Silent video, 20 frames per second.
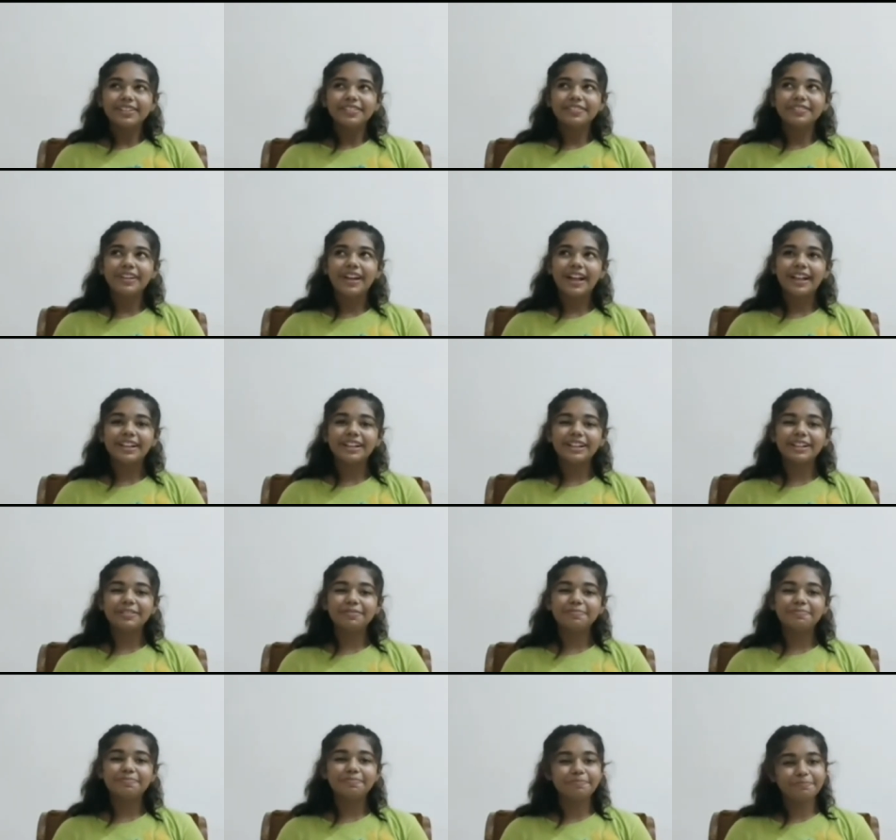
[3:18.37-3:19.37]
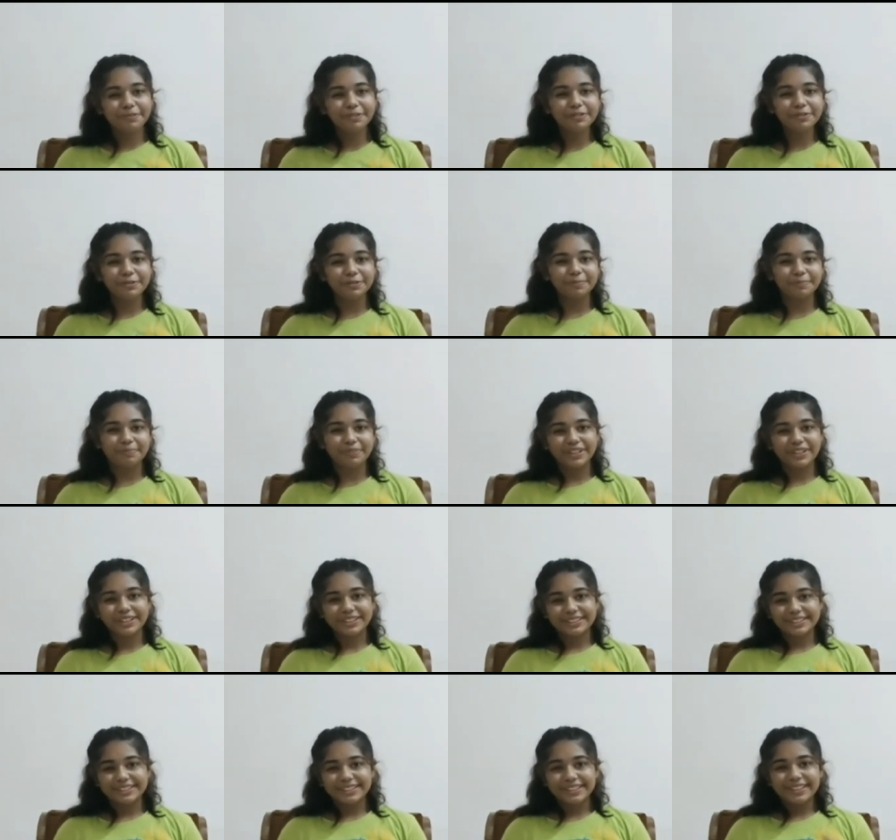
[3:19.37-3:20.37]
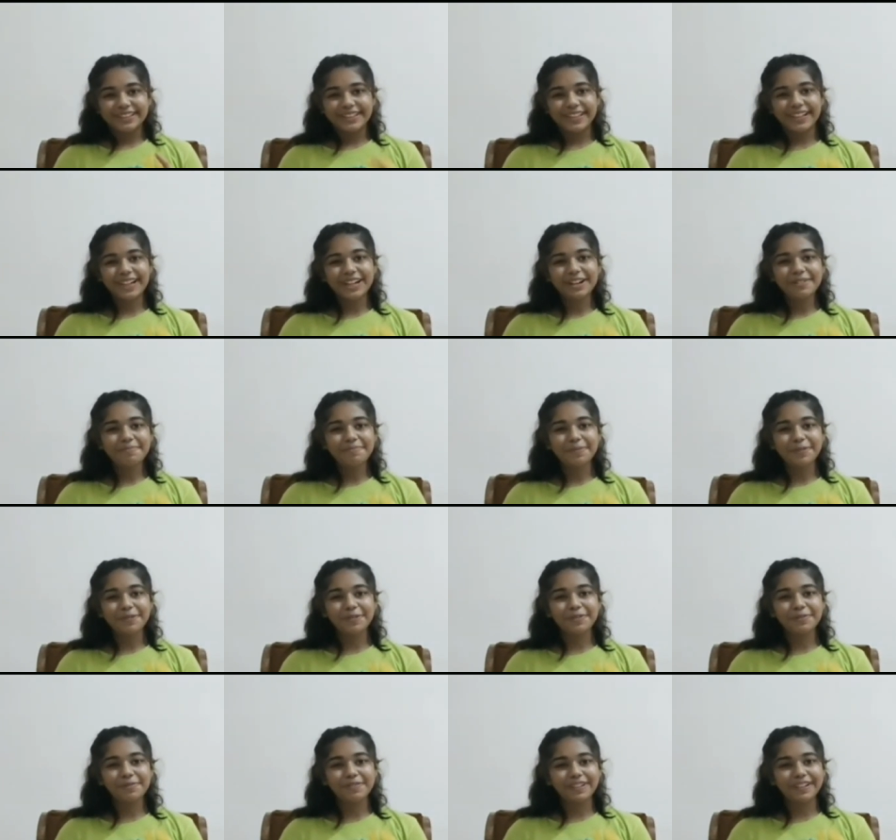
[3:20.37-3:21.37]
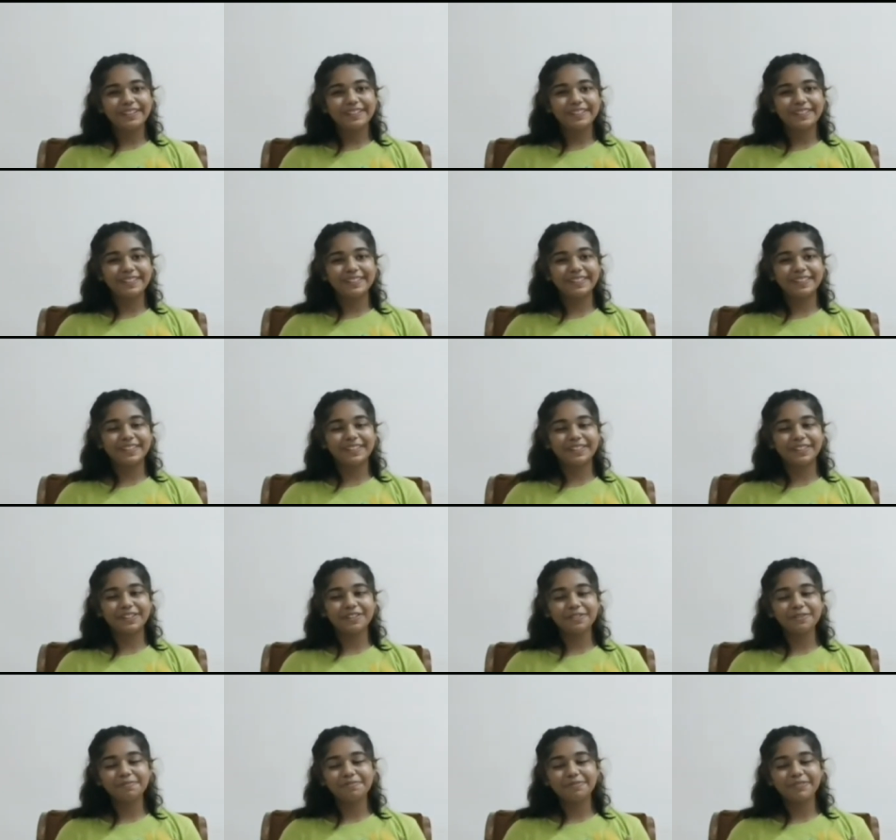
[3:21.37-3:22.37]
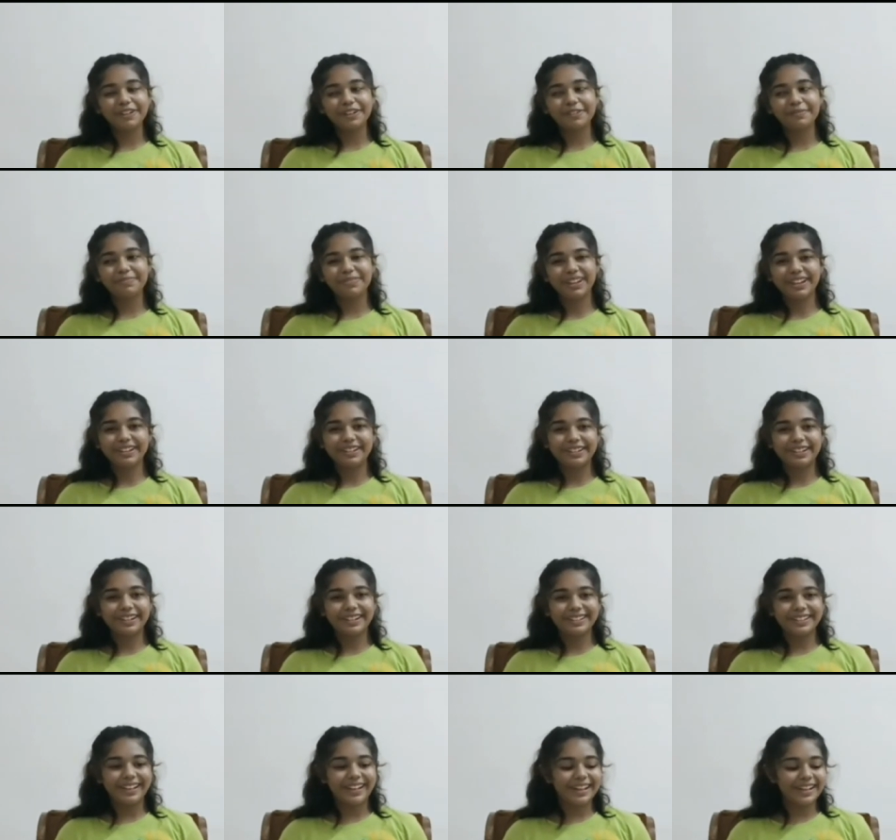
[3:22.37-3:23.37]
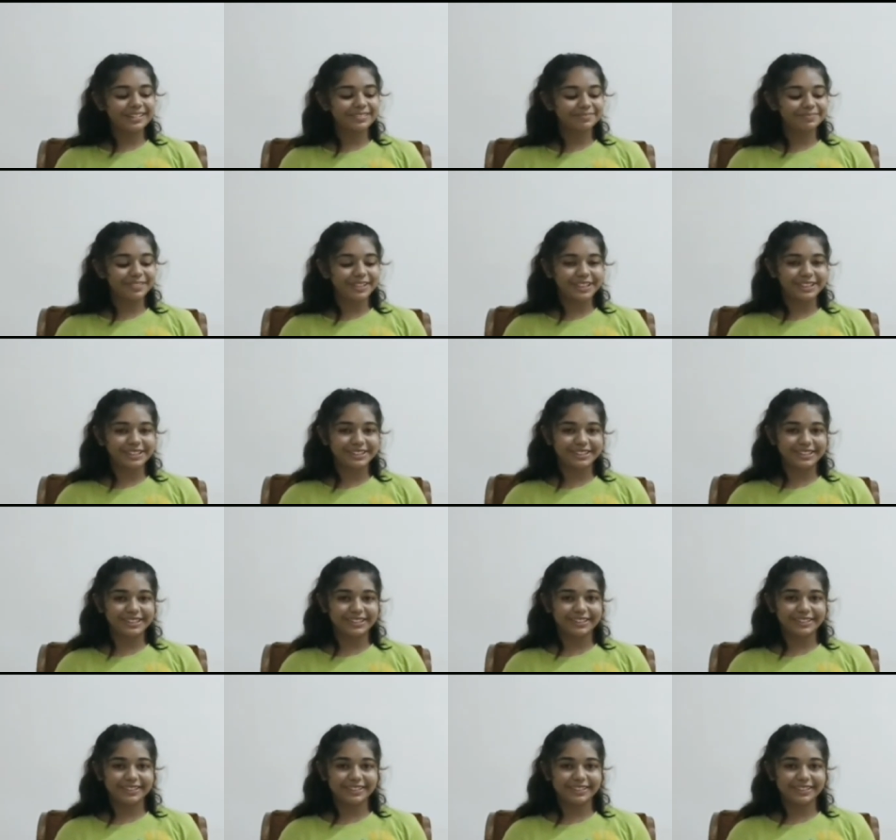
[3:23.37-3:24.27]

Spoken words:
Well, poop. Their poop is super bigger than budgies.